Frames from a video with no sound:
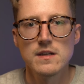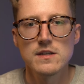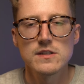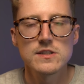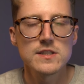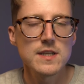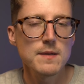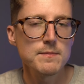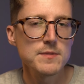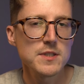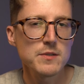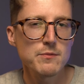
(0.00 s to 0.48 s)

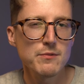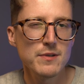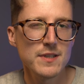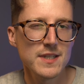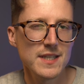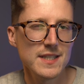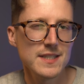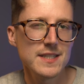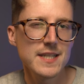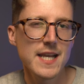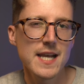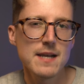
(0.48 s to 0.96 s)
Subsequent
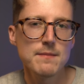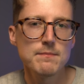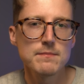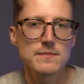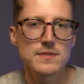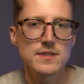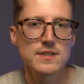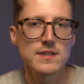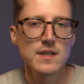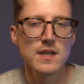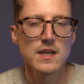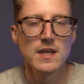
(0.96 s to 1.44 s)

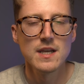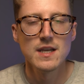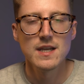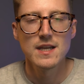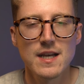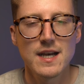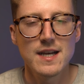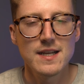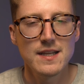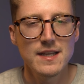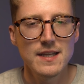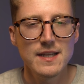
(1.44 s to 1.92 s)
attempts,
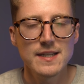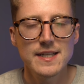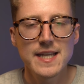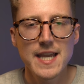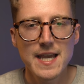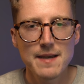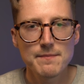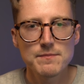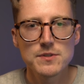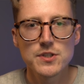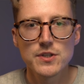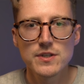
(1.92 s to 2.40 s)
it
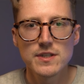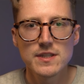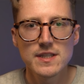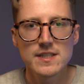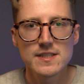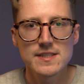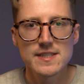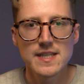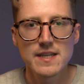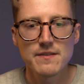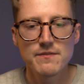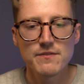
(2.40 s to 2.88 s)
kept doing the
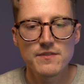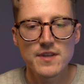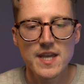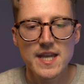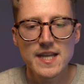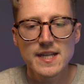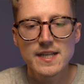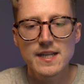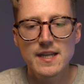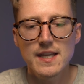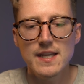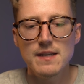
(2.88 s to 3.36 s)
same
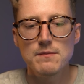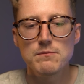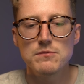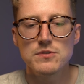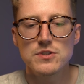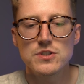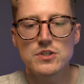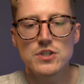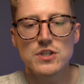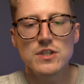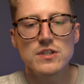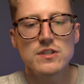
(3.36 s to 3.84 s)
thing. It
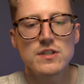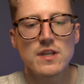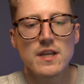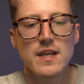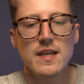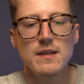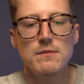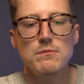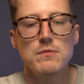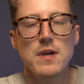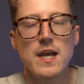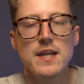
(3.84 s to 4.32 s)
was just,
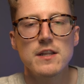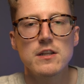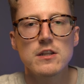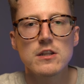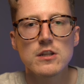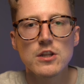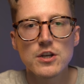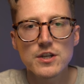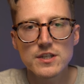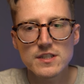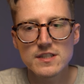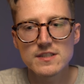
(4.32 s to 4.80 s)
it
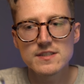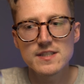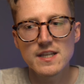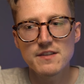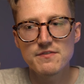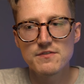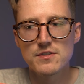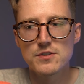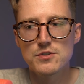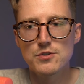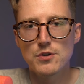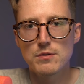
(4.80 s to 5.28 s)
looked as
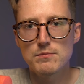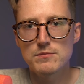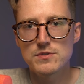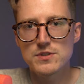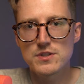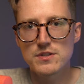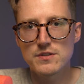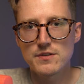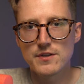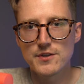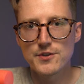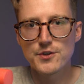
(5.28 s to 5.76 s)
if the drone was
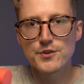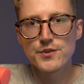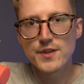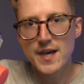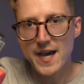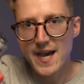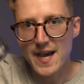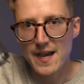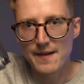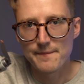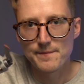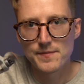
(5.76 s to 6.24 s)
just going to do
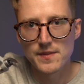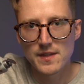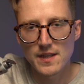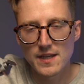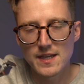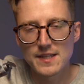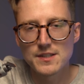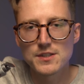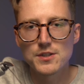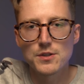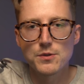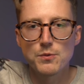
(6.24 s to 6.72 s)
that
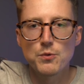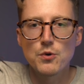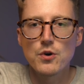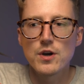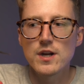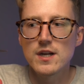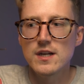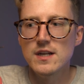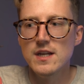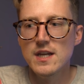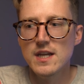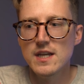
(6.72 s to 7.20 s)
into the
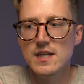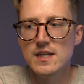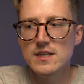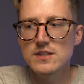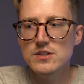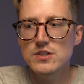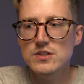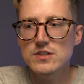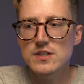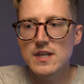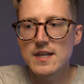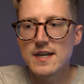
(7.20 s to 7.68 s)
water.
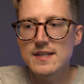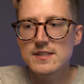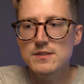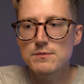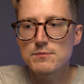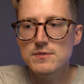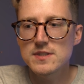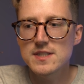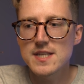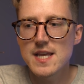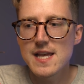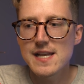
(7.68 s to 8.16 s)
Just as it
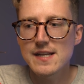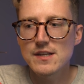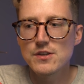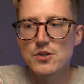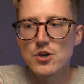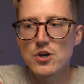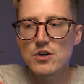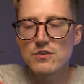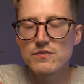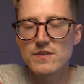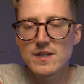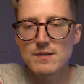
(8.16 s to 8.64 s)
was taking
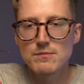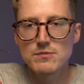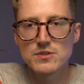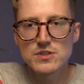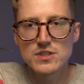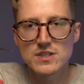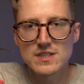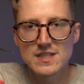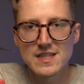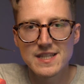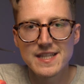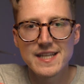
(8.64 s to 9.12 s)
off, it was
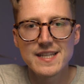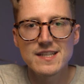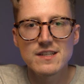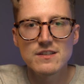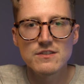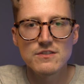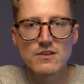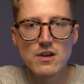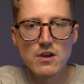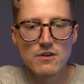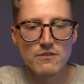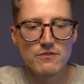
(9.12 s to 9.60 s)
just
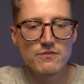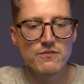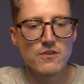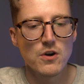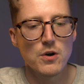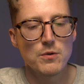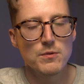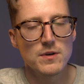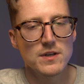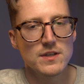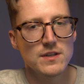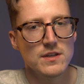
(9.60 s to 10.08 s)
leaning
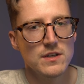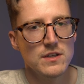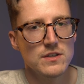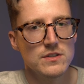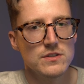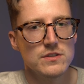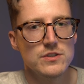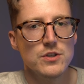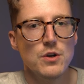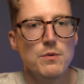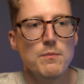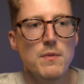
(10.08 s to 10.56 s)
forward
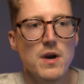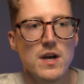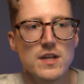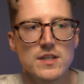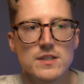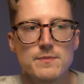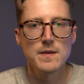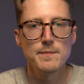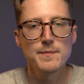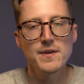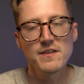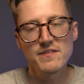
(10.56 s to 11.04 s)
so
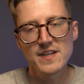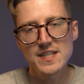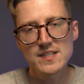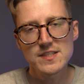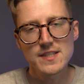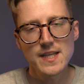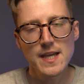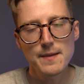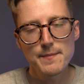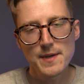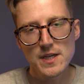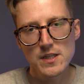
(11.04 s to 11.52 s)
much. But
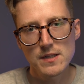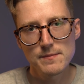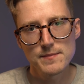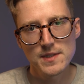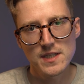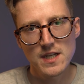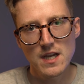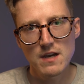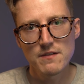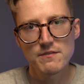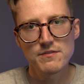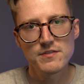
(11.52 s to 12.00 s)
eventually I built up the
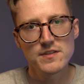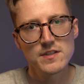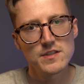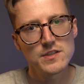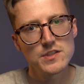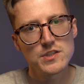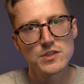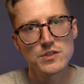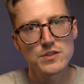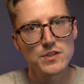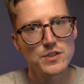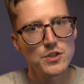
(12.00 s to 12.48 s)

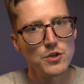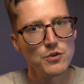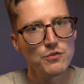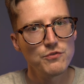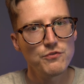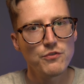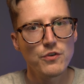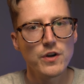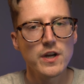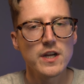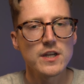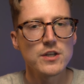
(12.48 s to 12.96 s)
confidence to just go
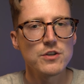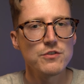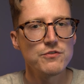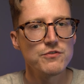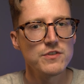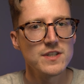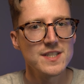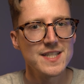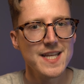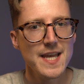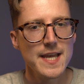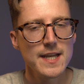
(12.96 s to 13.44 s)
for it and go
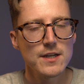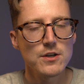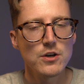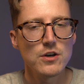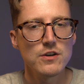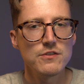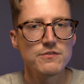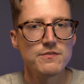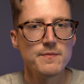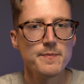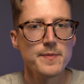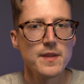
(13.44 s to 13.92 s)
for a
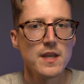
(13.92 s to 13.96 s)
takeoff.